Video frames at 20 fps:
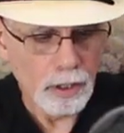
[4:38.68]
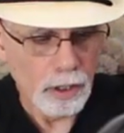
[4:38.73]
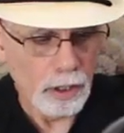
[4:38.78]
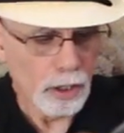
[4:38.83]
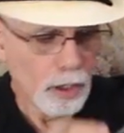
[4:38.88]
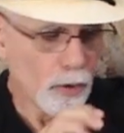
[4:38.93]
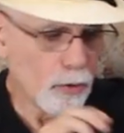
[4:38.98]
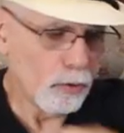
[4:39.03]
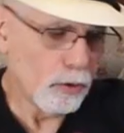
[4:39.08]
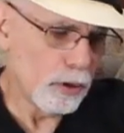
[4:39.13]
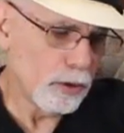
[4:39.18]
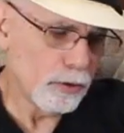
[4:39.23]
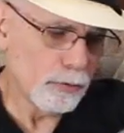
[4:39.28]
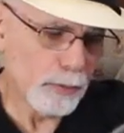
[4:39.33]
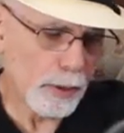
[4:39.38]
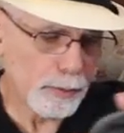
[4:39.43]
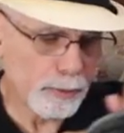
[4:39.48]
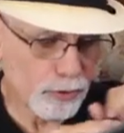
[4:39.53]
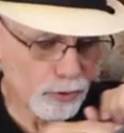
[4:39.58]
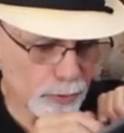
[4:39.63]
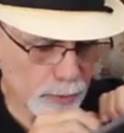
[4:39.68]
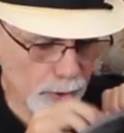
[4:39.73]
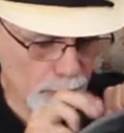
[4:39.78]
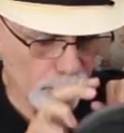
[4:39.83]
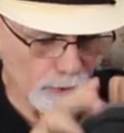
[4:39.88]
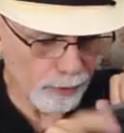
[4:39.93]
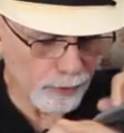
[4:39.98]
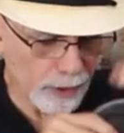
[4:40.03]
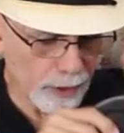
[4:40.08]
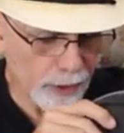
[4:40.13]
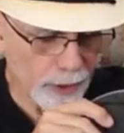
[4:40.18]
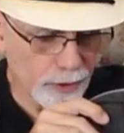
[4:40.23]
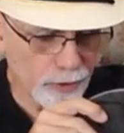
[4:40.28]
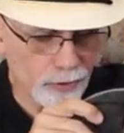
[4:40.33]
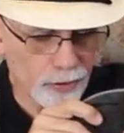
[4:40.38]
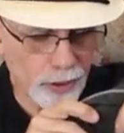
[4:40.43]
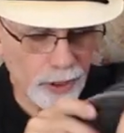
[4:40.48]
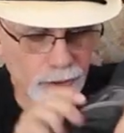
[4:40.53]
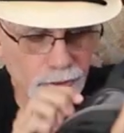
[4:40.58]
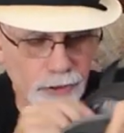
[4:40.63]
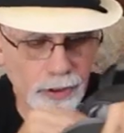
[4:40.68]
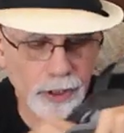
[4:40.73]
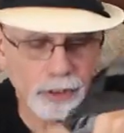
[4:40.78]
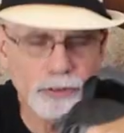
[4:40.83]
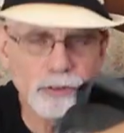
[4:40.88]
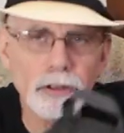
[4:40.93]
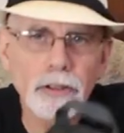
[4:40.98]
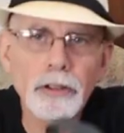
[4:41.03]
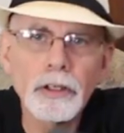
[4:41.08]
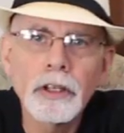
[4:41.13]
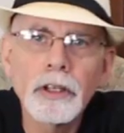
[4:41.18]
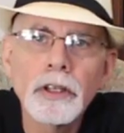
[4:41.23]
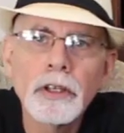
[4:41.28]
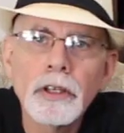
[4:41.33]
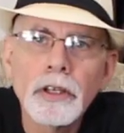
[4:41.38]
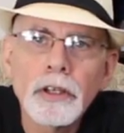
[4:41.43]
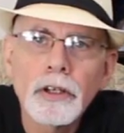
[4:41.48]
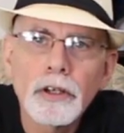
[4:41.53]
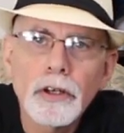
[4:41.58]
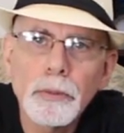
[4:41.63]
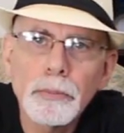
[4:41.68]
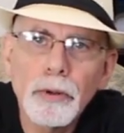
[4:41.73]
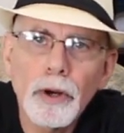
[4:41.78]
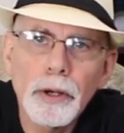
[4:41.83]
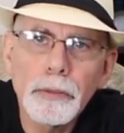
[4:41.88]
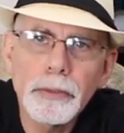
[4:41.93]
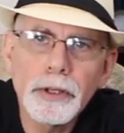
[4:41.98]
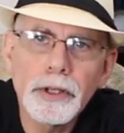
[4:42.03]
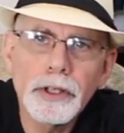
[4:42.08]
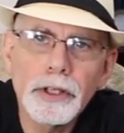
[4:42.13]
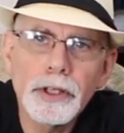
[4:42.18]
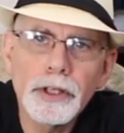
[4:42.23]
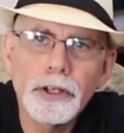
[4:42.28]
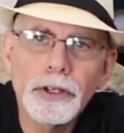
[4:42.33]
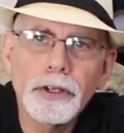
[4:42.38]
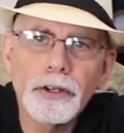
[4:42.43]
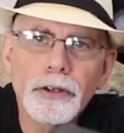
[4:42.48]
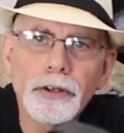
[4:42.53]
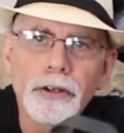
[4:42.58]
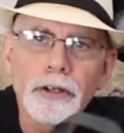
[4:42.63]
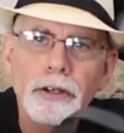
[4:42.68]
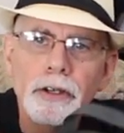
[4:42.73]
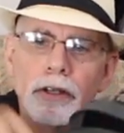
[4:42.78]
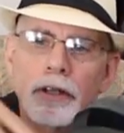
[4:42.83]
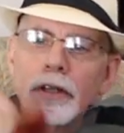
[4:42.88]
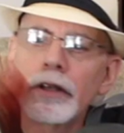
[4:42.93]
And maybe some other things. It has a nice little compartment here.